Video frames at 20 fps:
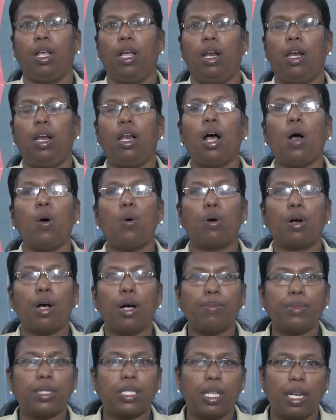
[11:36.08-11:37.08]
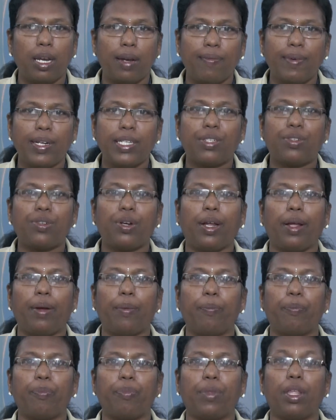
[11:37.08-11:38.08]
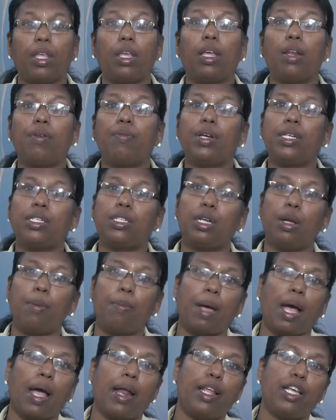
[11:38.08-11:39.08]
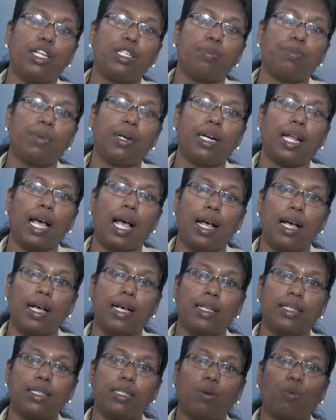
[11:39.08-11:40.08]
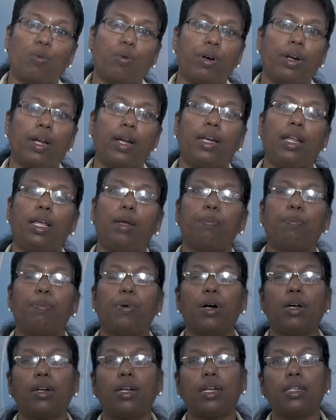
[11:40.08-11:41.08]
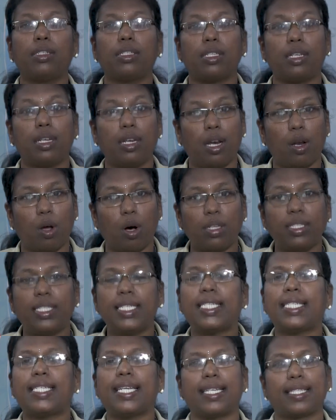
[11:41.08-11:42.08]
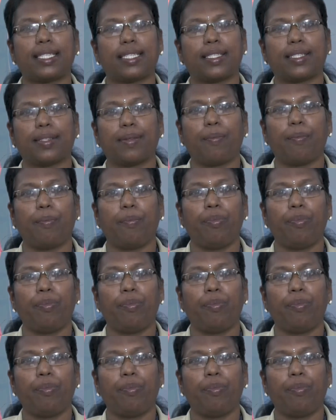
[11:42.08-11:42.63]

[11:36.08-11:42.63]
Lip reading: Now comes inventory. Inventory management has great importance in logistics.